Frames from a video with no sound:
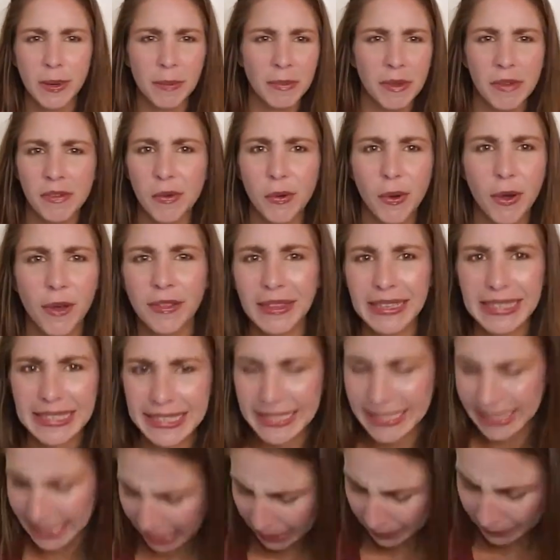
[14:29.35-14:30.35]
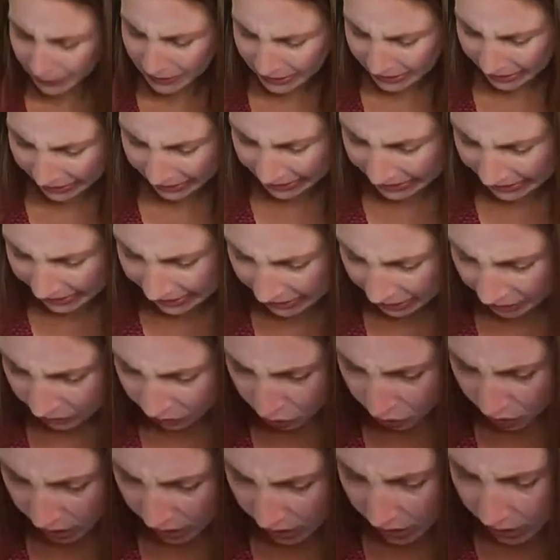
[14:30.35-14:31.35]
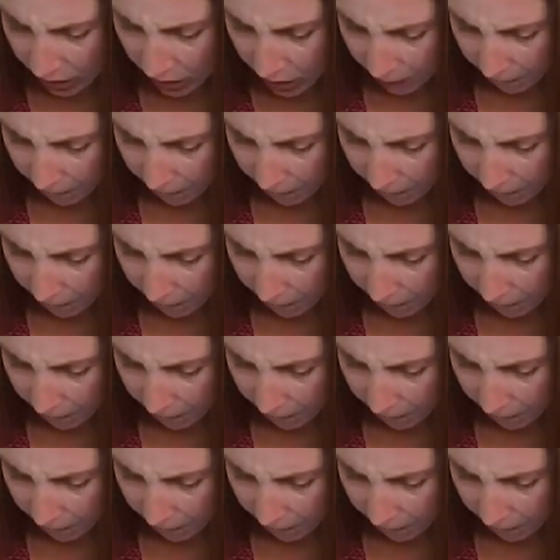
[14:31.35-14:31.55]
I'm giving you all these tips and ideas for it